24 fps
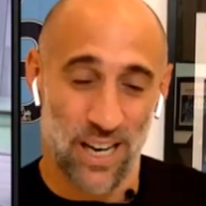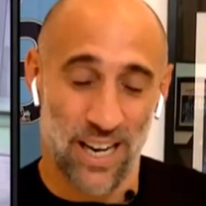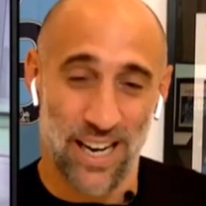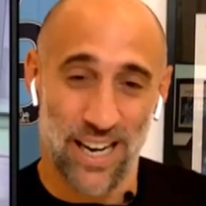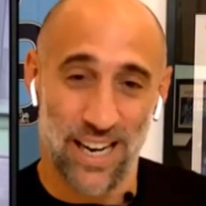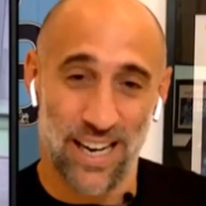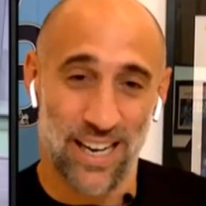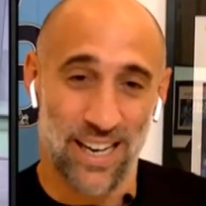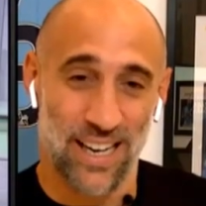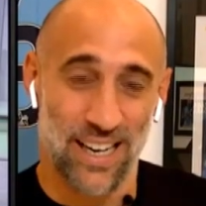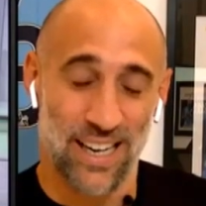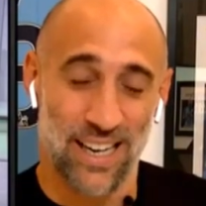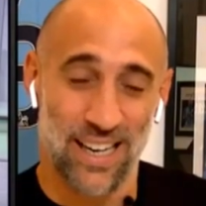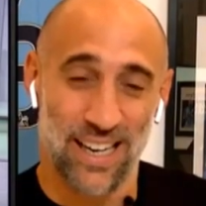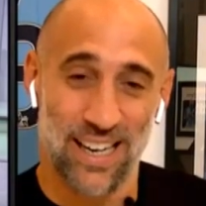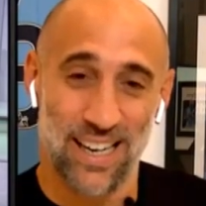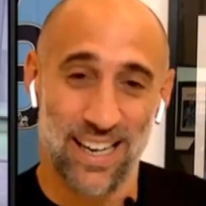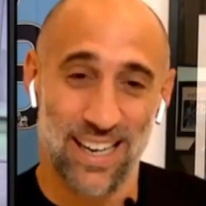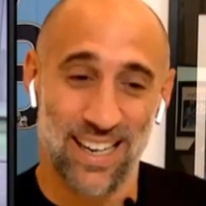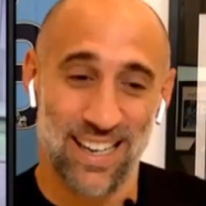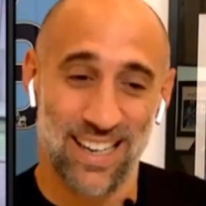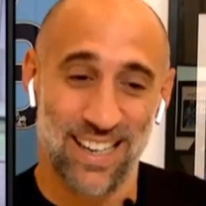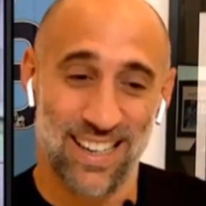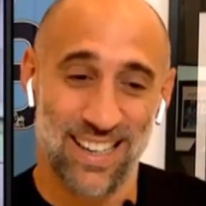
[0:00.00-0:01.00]
Uh,
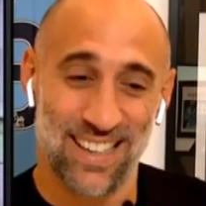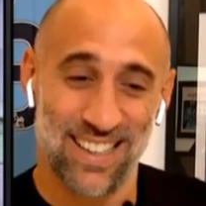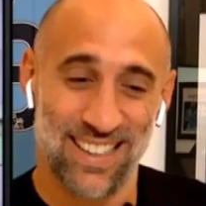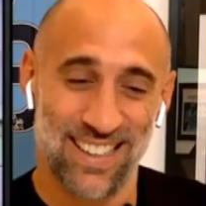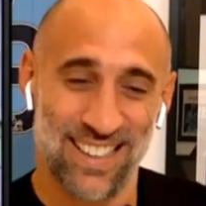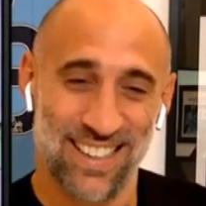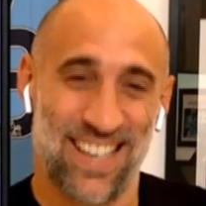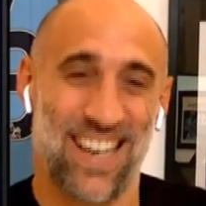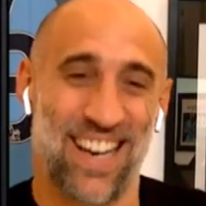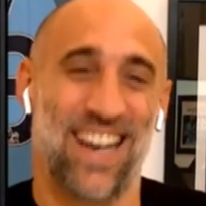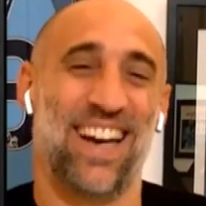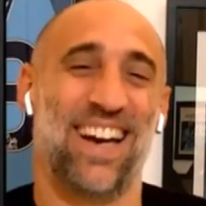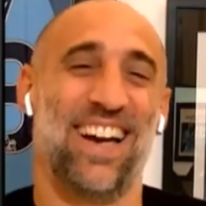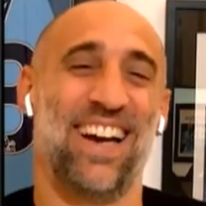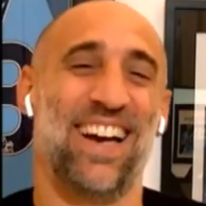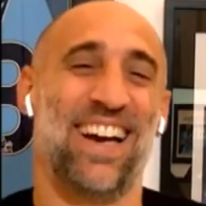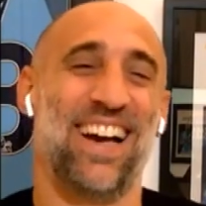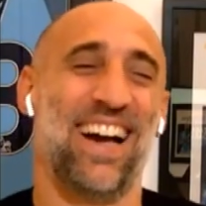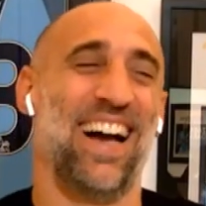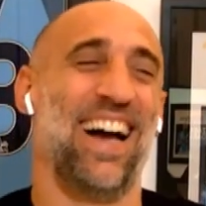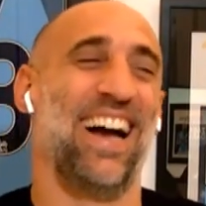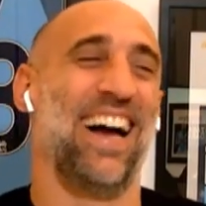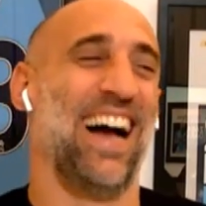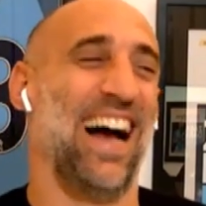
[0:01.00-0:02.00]

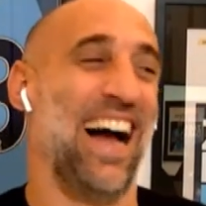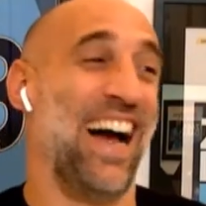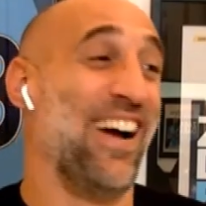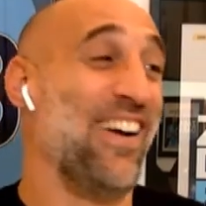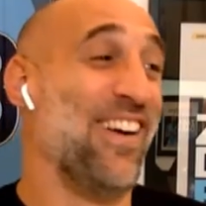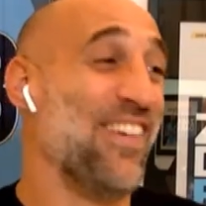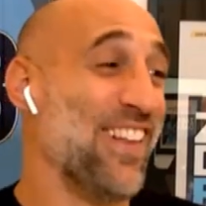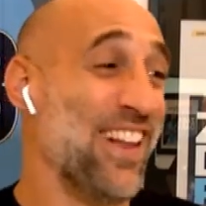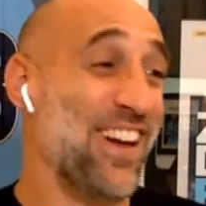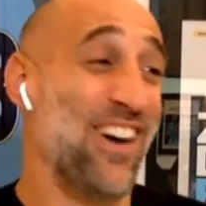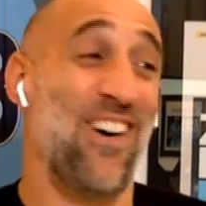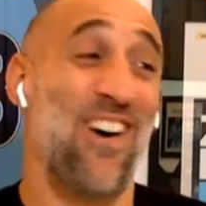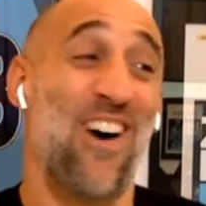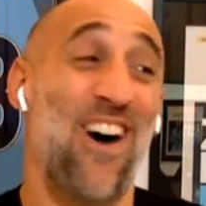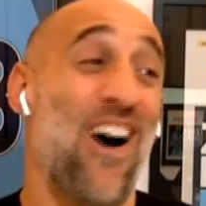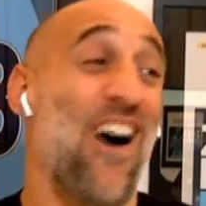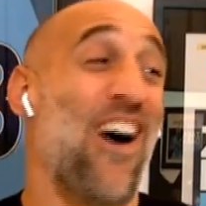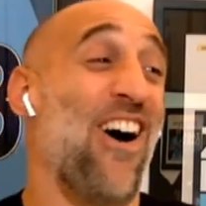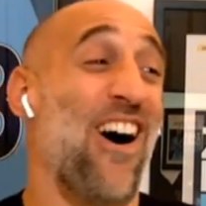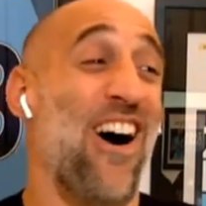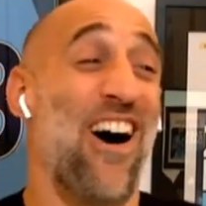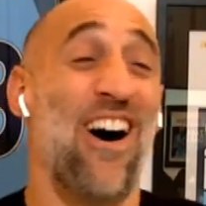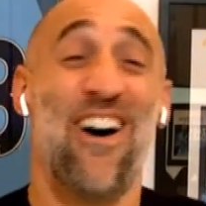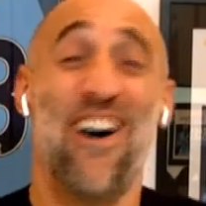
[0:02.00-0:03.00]

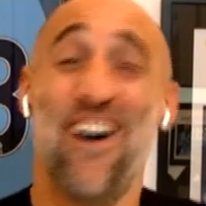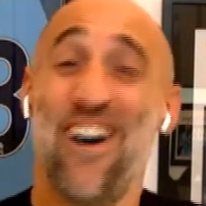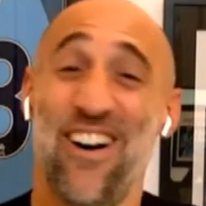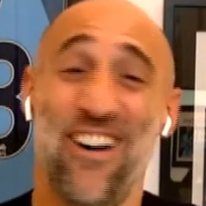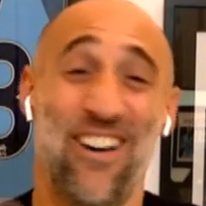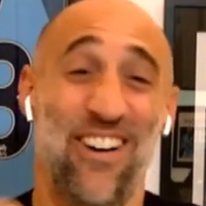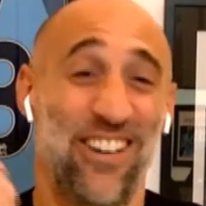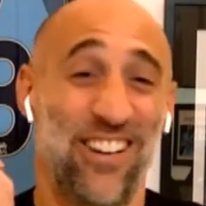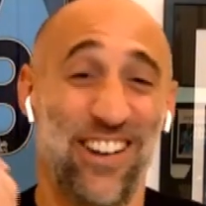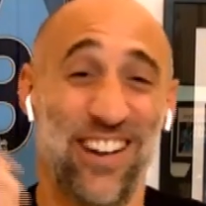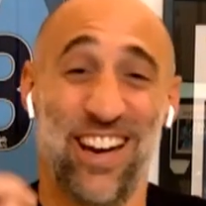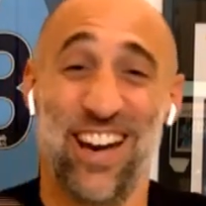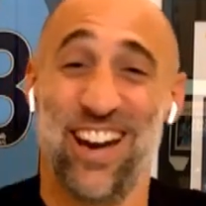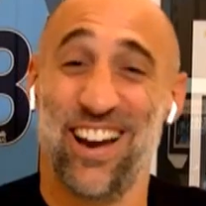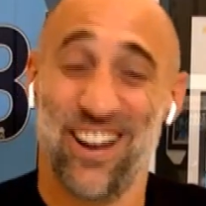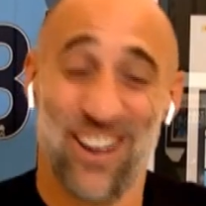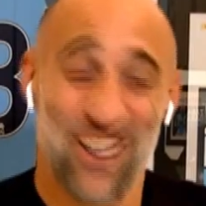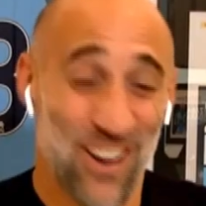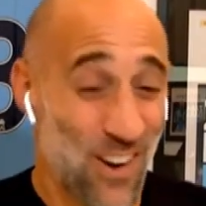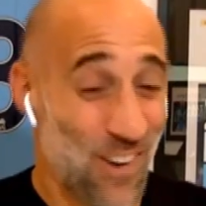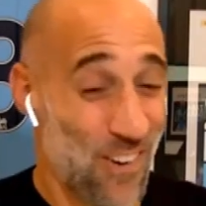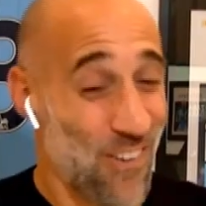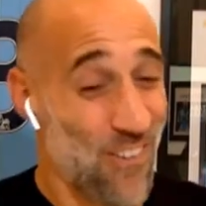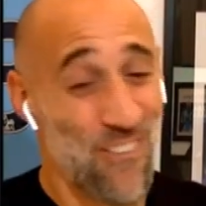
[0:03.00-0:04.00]
a
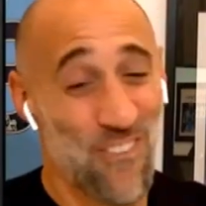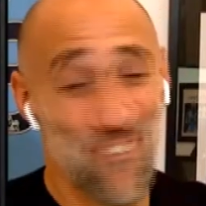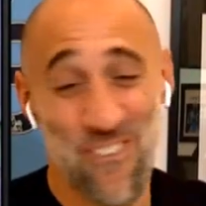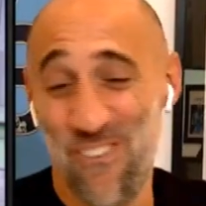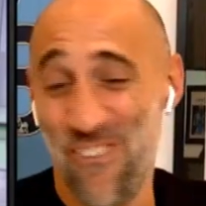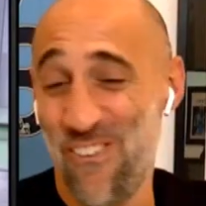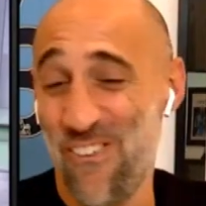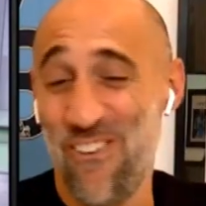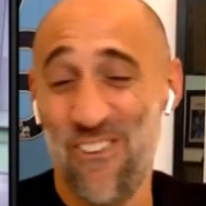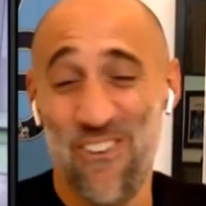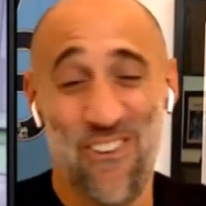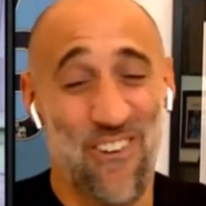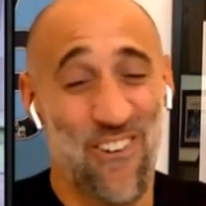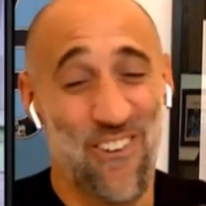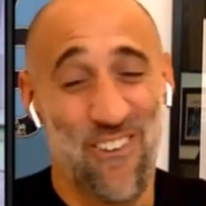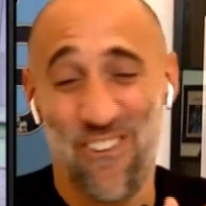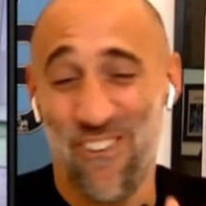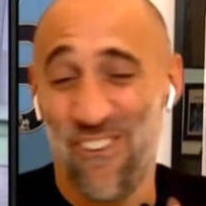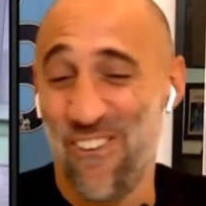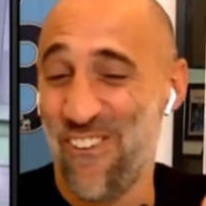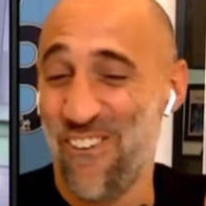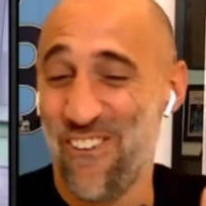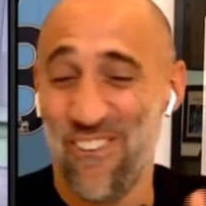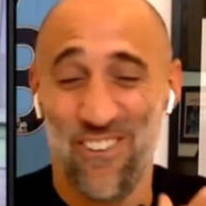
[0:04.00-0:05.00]
hundred years of
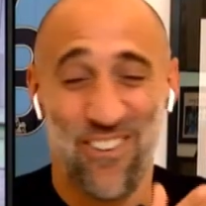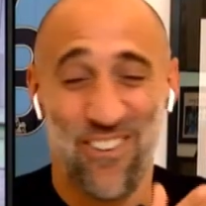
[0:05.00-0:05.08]
football